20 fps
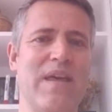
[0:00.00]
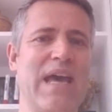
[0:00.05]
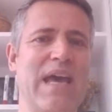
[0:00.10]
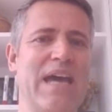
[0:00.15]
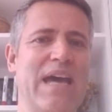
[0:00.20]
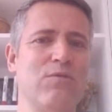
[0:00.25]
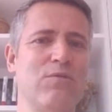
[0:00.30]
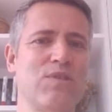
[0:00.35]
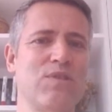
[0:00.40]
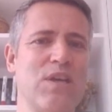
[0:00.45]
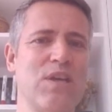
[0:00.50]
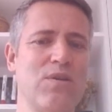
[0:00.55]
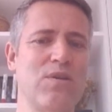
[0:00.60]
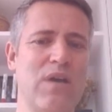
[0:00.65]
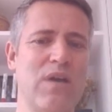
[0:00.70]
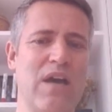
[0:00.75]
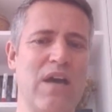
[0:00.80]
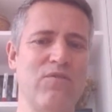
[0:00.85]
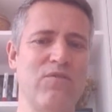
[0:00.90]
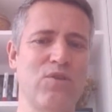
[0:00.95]
And
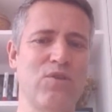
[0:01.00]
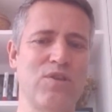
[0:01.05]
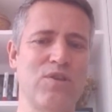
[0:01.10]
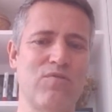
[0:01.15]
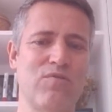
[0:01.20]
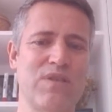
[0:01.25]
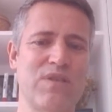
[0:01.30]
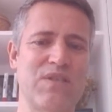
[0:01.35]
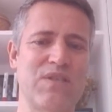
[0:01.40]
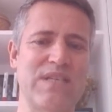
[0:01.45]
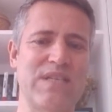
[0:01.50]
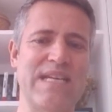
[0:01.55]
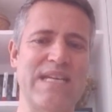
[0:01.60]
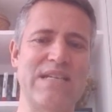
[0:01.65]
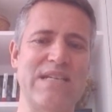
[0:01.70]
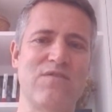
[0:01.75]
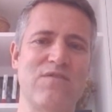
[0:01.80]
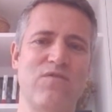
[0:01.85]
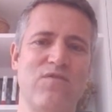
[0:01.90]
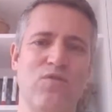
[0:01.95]
also I've got a
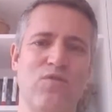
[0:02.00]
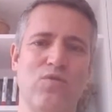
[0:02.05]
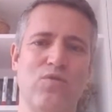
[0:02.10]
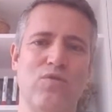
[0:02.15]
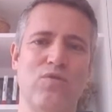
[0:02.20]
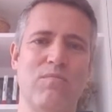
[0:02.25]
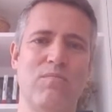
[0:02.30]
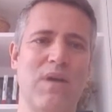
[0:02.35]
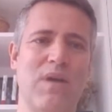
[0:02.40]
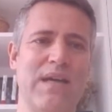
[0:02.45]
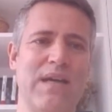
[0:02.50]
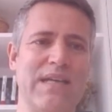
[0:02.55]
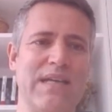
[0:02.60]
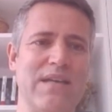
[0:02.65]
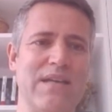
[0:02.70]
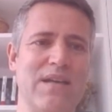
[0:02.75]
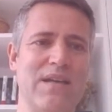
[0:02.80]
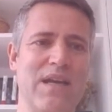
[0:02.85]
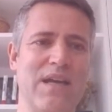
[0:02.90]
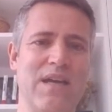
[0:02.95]
receipt for
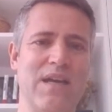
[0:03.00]
my